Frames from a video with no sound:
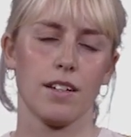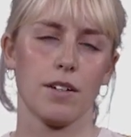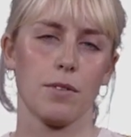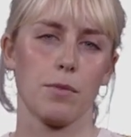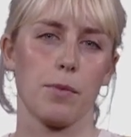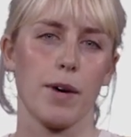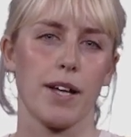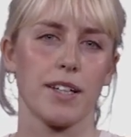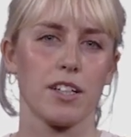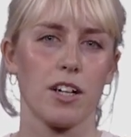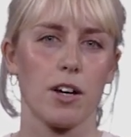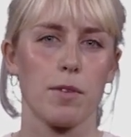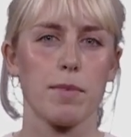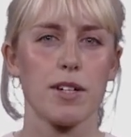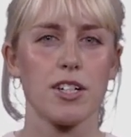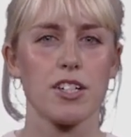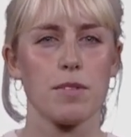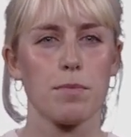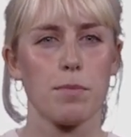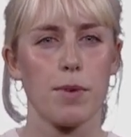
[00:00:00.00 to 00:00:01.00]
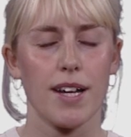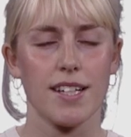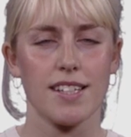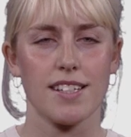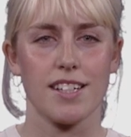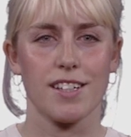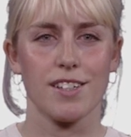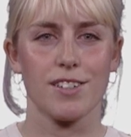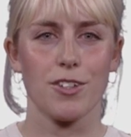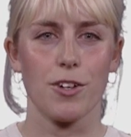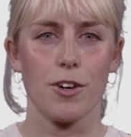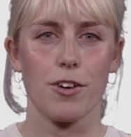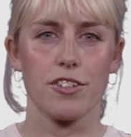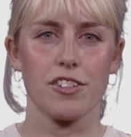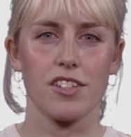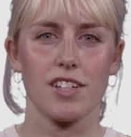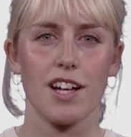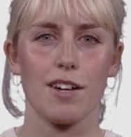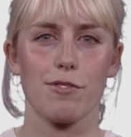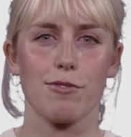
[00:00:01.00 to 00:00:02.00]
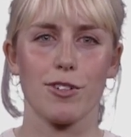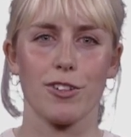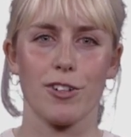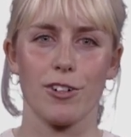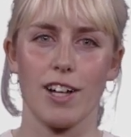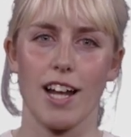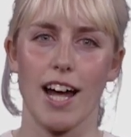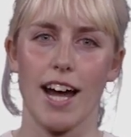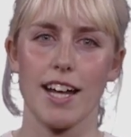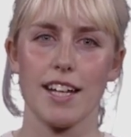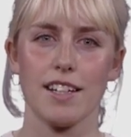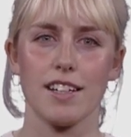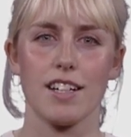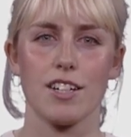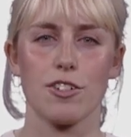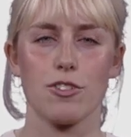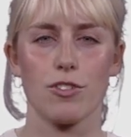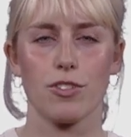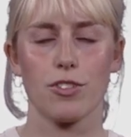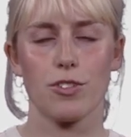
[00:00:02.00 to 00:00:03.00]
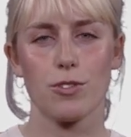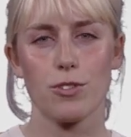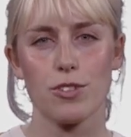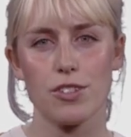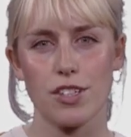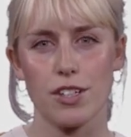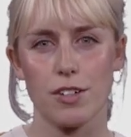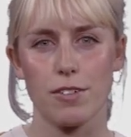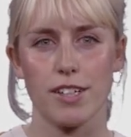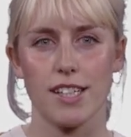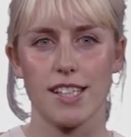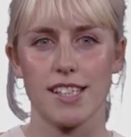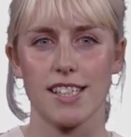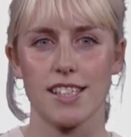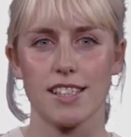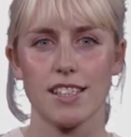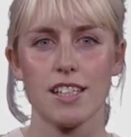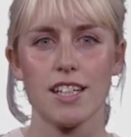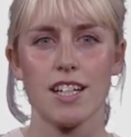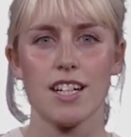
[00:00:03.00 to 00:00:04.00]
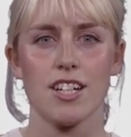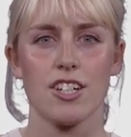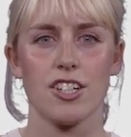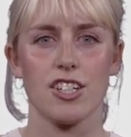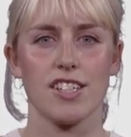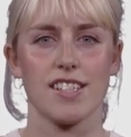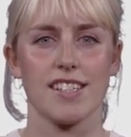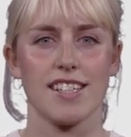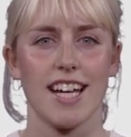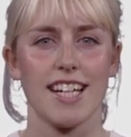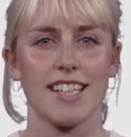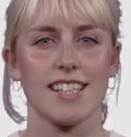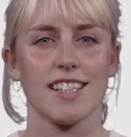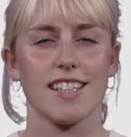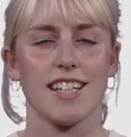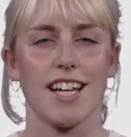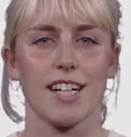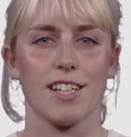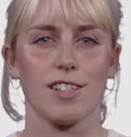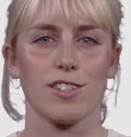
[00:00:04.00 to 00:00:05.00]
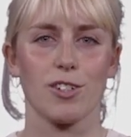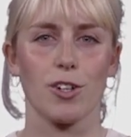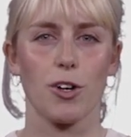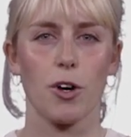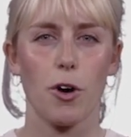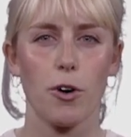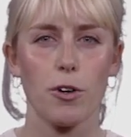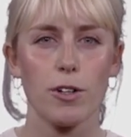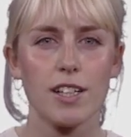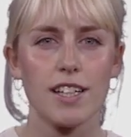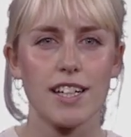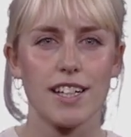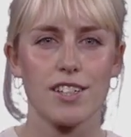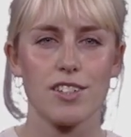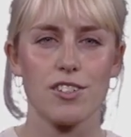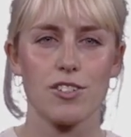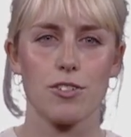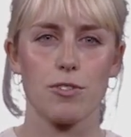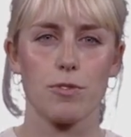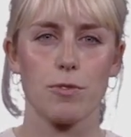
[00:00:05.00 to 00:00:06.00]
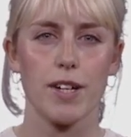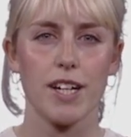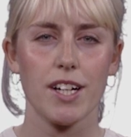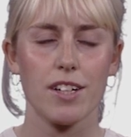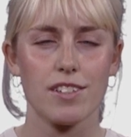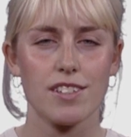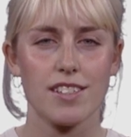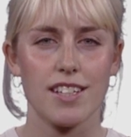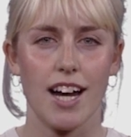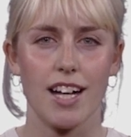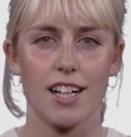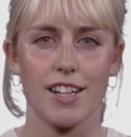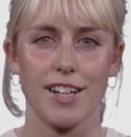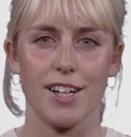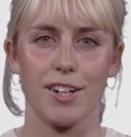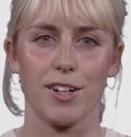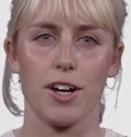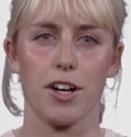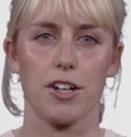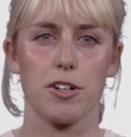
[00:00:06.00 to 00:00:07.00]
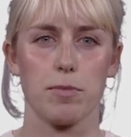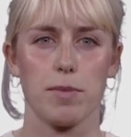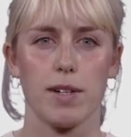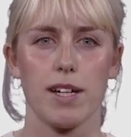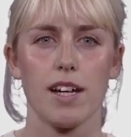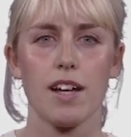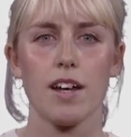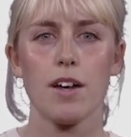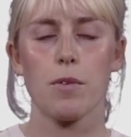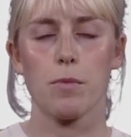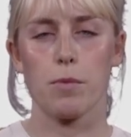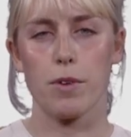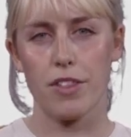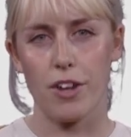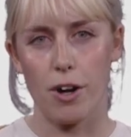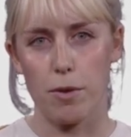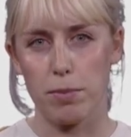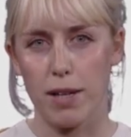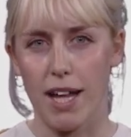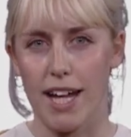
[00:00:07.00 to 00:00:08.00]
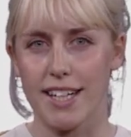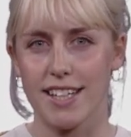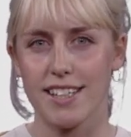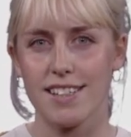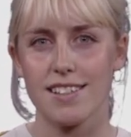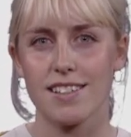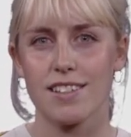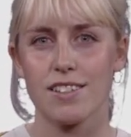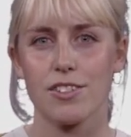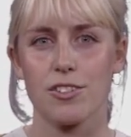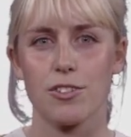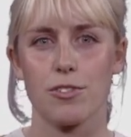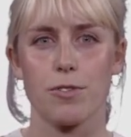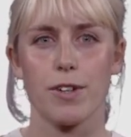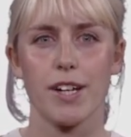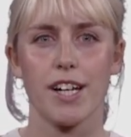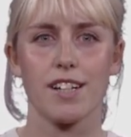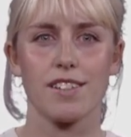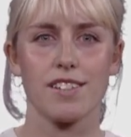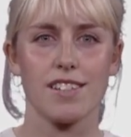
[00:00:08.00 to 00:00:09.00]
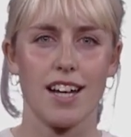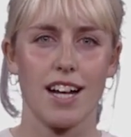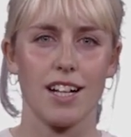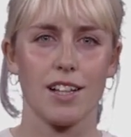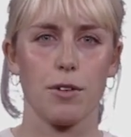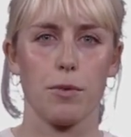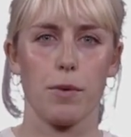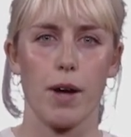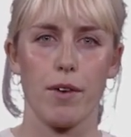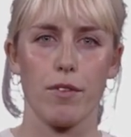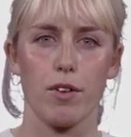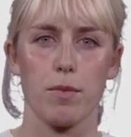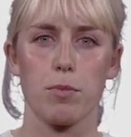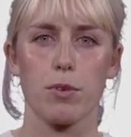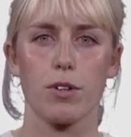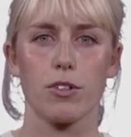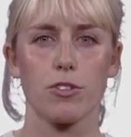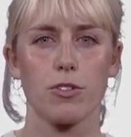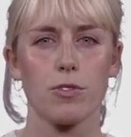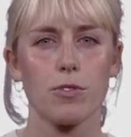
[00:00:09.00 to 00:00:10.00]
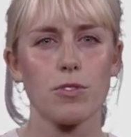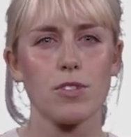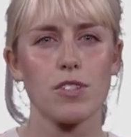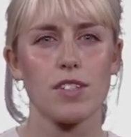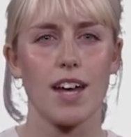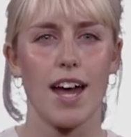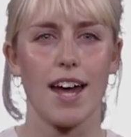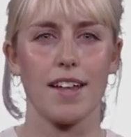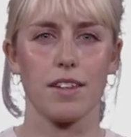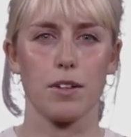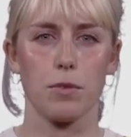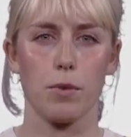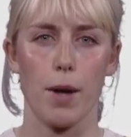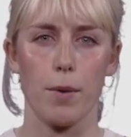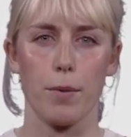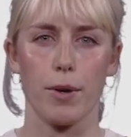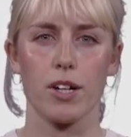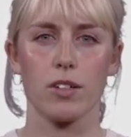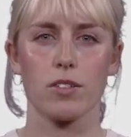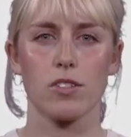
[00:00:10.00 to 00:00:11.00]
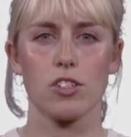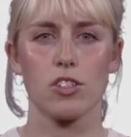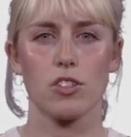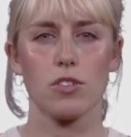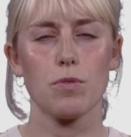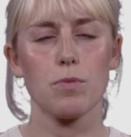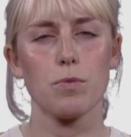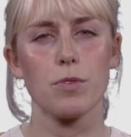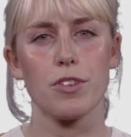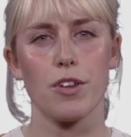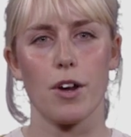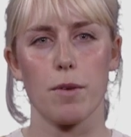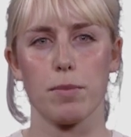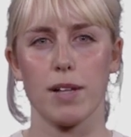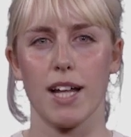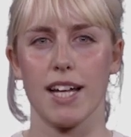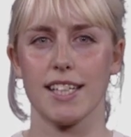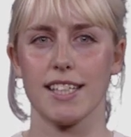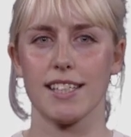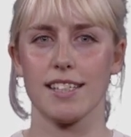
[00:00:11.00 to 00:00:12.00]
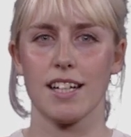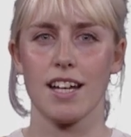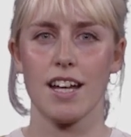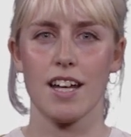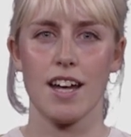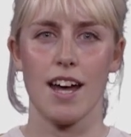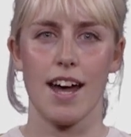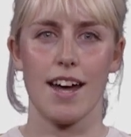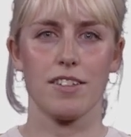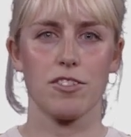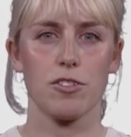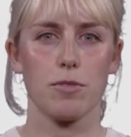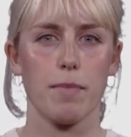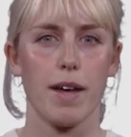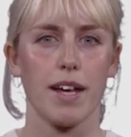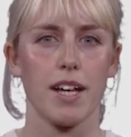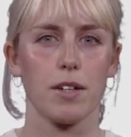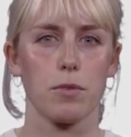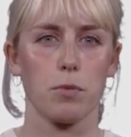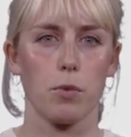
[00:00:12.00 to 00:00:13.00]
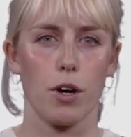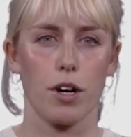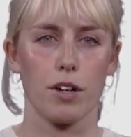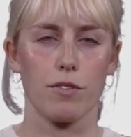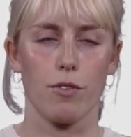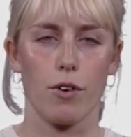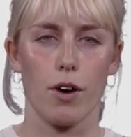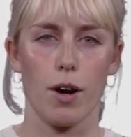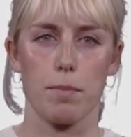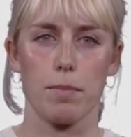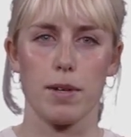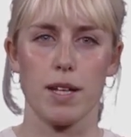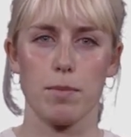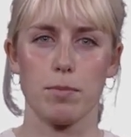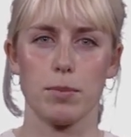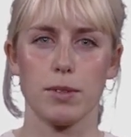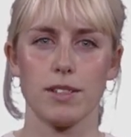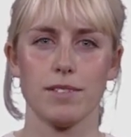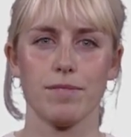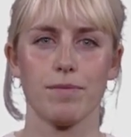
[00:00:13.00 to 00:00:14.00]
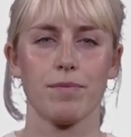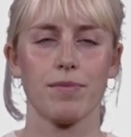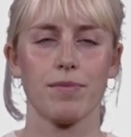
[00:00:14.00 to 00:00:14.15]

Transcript: When Commission President Ursula von der Leyen introduced the Green Deal, she stated that its goal is to reconcile the economy with our planet, to reconcile the way we produce and the way we consume with our planet, and to make it work for our people.